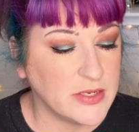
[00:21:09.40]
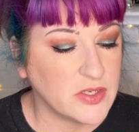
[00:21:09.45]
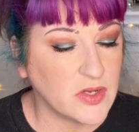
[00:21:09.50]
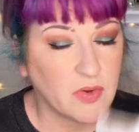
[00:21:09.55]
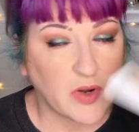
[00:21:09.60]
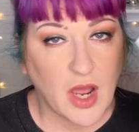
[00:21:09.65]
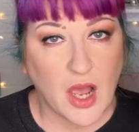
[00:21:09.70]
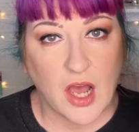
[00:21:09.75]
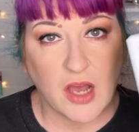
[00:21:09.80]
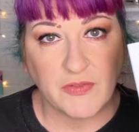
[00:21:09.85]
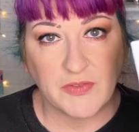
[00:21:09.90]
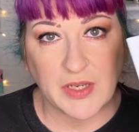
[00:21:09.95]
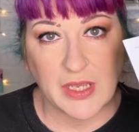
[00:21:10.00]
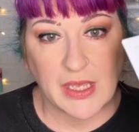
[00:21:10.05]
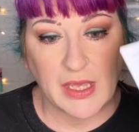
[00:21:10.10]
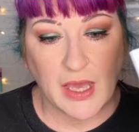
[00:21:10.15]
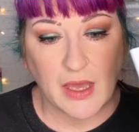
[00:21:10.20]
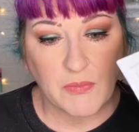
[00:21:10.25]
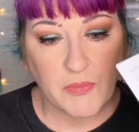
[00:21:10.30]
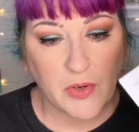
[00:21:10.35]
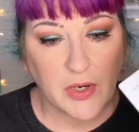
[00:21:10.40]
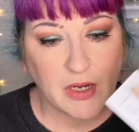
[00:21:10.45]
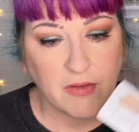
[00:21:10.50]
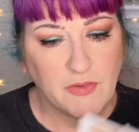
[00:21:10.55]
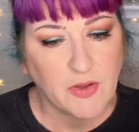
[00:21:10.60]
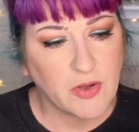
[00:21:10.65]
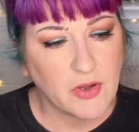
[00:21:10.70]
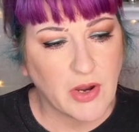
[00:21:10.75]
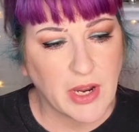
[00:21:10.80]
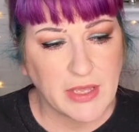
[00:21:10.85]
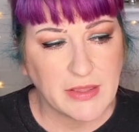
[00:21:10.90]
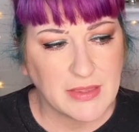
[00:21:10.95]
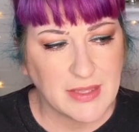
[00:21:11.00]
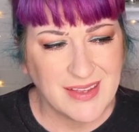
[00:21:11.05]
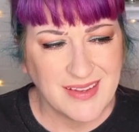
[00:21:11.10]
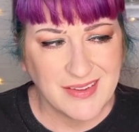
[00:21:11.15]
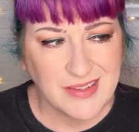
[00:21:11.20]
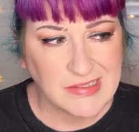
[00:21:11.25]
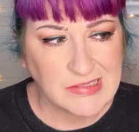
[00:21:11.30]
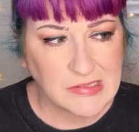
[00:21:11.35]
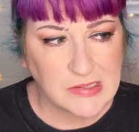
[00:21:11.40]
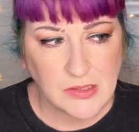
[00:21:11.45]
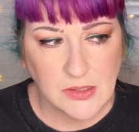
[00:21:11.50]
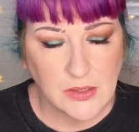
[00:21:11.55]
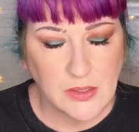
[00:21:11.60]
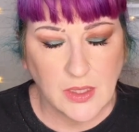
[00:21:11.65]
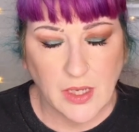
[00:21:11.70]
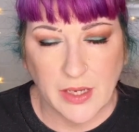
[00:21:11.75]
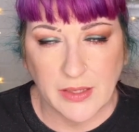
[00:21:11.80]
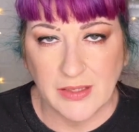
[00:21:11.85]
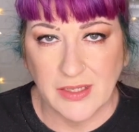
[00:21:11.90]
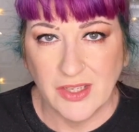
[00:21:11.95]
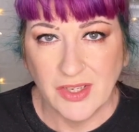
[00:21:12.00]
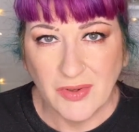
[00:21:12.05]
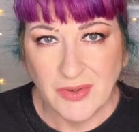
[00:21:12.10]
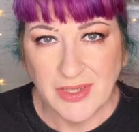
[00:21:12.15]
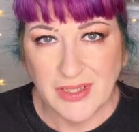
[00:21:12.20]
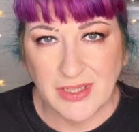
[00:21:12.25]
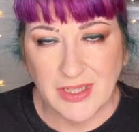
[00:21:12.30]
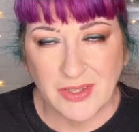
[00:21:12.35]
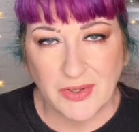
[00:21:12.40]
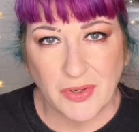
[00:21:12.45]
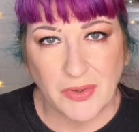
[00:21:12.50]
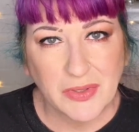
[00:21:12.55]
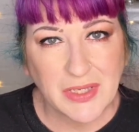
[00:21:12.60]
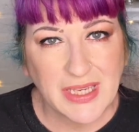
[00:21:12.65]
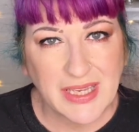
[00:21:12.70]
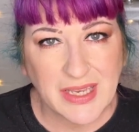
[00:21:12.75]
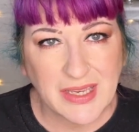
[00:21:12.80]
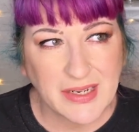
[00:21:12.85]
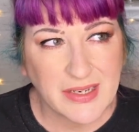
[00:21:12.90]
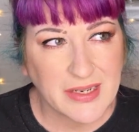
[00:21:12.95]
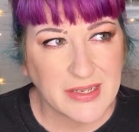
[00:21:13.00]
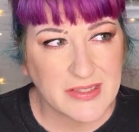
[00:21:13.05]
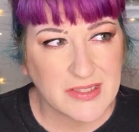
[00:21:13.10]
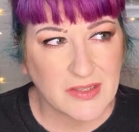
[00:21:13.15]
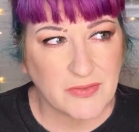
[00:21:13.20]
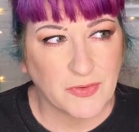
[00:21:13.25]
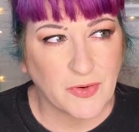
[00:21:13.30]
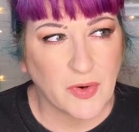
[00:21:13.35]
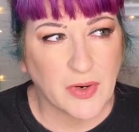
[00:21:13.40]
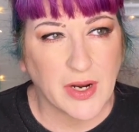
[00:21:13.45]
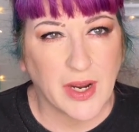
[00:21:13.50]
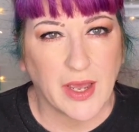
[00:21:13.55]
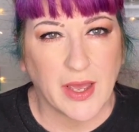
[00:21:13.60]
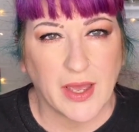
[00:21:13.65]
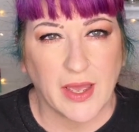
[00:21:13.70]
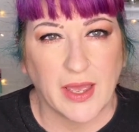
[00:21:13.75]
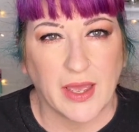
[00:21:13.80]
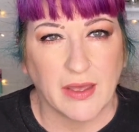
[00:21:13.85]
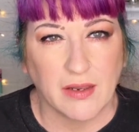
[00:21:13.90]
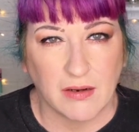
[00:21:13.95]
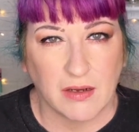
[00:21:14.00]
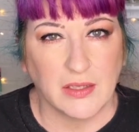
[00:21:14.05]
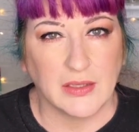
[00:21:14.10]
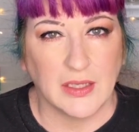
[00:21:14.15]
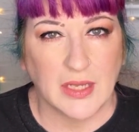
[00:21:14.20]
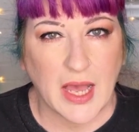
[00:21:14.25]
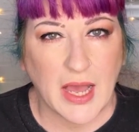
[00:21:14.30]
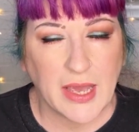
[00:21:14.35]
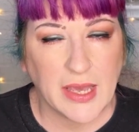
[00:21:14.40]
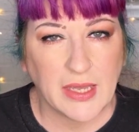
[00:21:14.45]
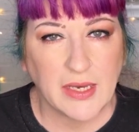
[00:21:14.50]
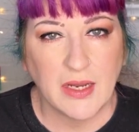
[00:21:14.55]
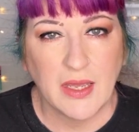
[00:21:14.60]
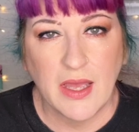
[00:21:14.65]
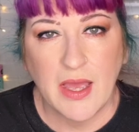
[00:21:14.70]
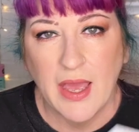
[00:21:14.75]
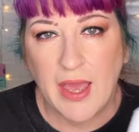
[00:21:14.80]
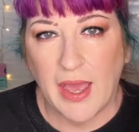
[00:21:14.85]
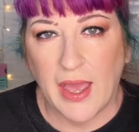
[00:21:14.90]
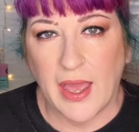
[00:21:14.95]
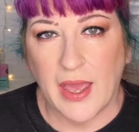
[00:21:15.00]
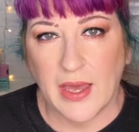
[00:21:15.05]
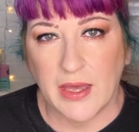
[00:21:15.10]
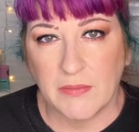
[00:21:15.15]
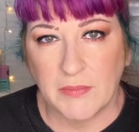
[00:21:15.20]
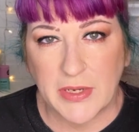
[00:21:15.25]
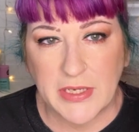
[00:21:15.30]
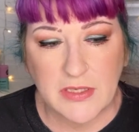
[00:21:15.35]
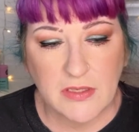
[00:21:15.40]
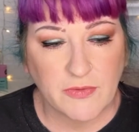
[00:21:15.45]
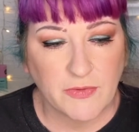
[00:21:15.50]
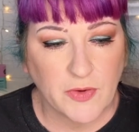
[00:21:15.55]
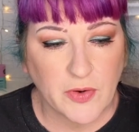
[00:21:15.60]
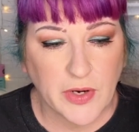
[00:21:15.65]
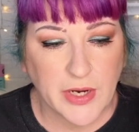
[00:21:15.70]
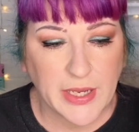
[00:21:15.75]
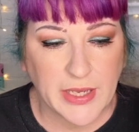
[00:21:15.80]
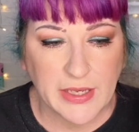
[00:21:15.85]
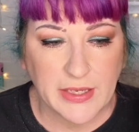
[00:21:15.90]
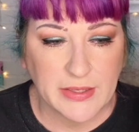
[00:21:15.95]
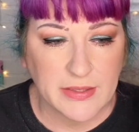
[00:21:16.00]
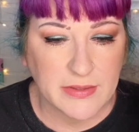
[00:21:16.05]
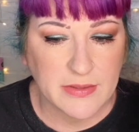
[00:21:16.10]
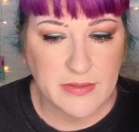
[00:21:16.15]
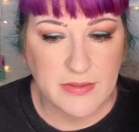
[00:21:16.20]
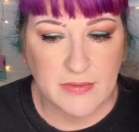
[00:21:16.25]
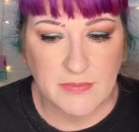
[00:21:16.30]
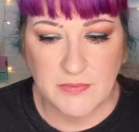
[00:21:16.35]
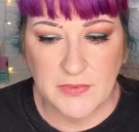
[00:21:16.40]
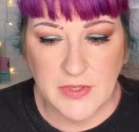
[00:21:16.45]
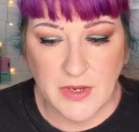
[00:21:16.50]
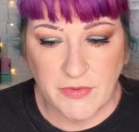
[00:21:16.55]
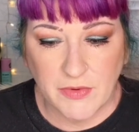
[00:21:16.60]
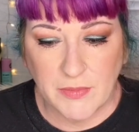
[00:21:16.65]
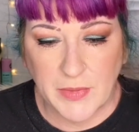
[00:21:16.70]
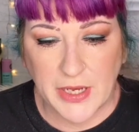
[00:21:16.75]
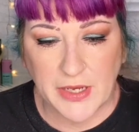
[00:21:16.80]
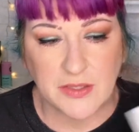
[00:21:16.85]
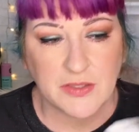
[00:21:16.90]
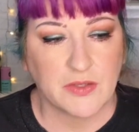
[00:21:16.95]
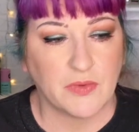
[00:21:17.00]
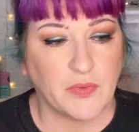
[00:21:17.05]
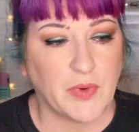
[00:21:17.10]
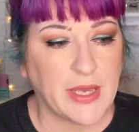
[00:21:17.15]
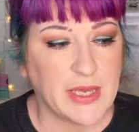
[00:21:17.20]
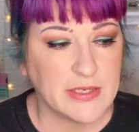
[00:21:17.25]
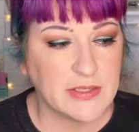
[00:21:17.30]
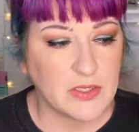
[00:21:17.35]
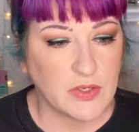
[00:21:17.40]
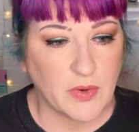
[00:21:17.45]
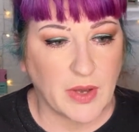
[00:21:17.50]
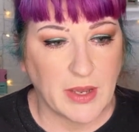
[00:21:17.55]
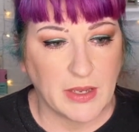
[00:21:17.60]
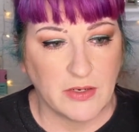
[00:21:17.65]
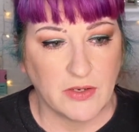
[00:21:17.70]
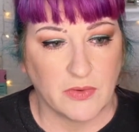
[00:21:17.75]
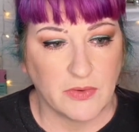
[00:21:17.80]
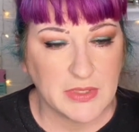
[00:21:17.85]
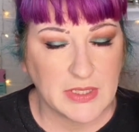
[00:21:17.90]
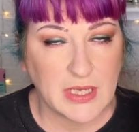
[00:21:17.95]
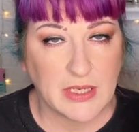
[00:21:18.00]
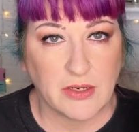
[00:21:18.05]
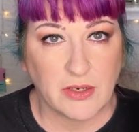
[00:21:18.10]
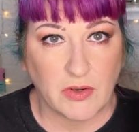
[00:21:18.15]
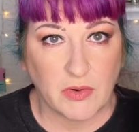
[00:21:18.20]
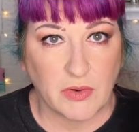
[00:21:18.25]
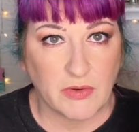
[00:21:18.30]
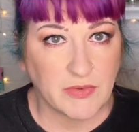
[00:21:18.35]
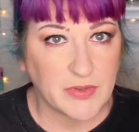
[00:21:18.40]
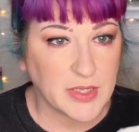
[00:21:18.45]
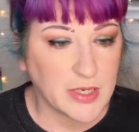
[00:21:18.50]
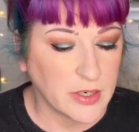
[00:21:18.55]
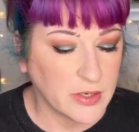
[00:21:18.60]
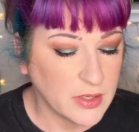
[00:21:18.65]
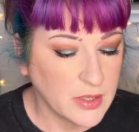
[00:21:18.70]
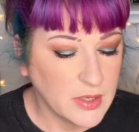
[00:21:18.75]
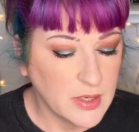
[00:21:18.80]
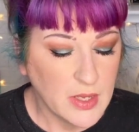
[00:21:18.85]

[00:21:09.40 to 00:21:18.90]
don't often get Pretty Vulgar. I think you can only get it at Sephora and online, and my Sephora is several miles away, so I don't tend to go over there.